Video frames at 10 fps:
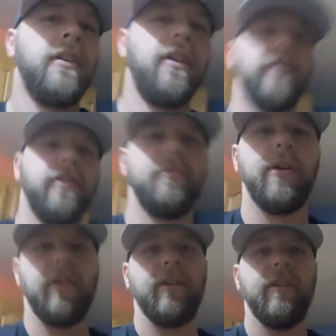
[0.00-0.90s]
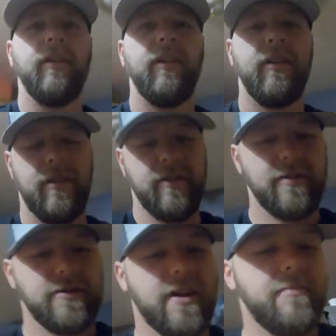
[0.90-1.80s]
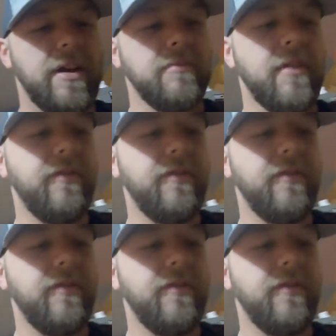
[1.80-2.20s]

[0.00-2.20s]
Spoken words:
Oh, that's better. So I make my